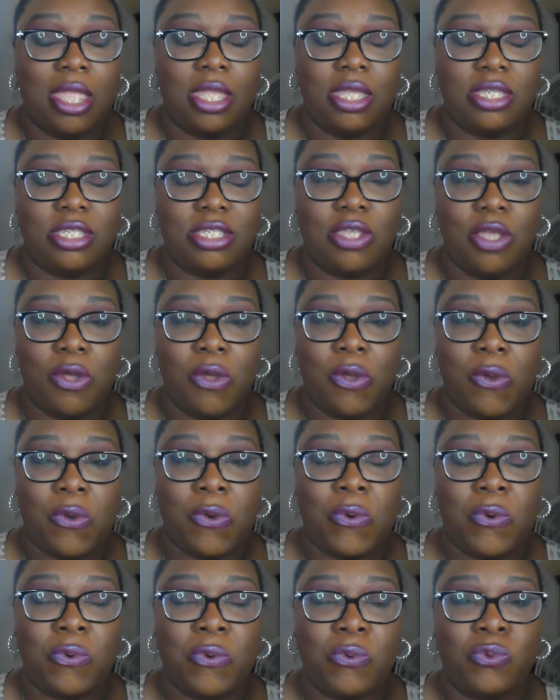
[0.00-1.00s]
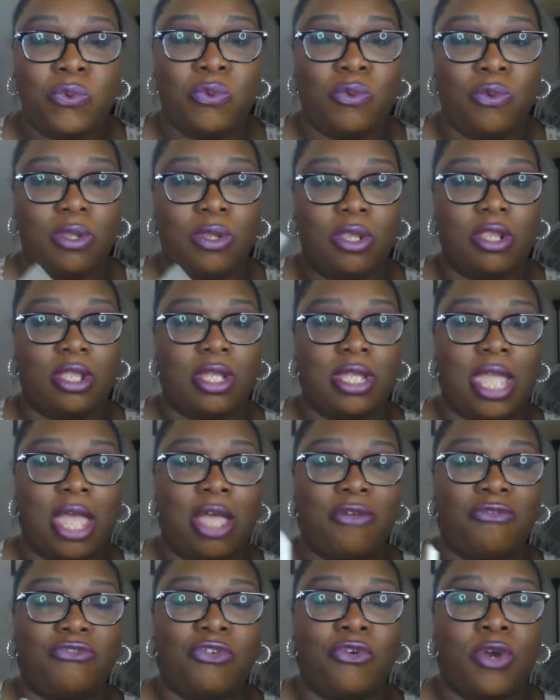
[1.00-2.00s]
So look
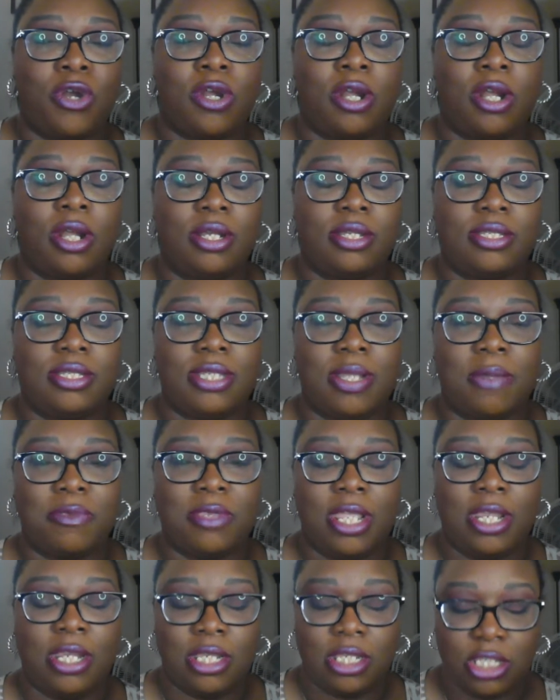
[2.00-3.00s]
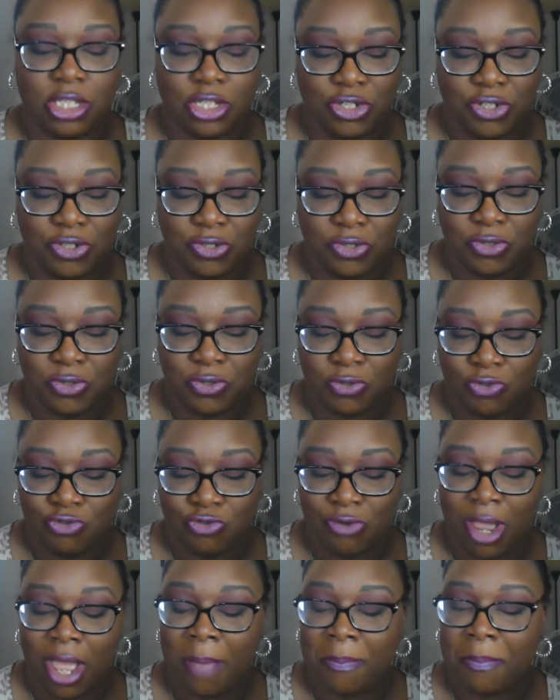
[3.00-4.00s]
out for something to
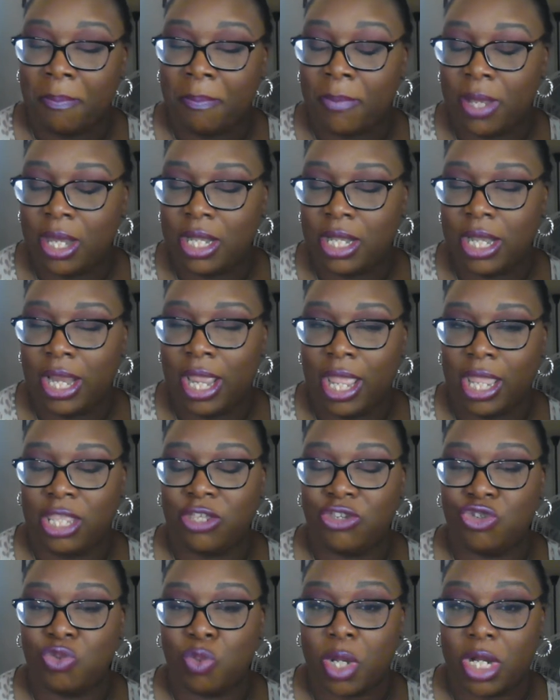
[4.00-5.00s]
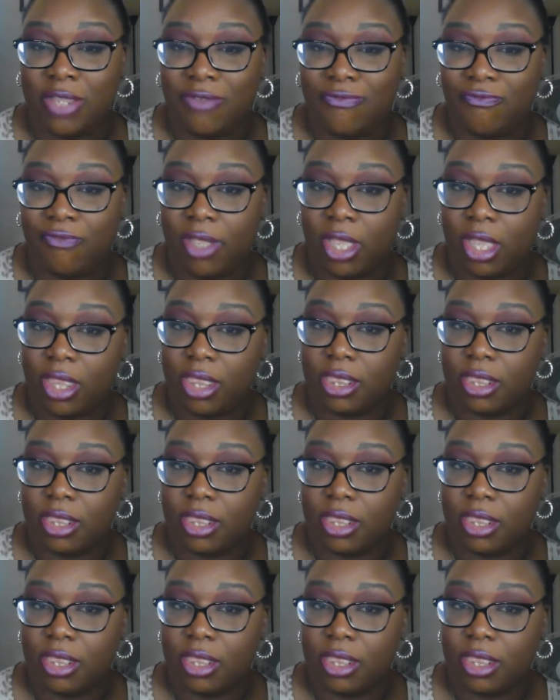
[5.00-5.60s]
drop Monday the 25th.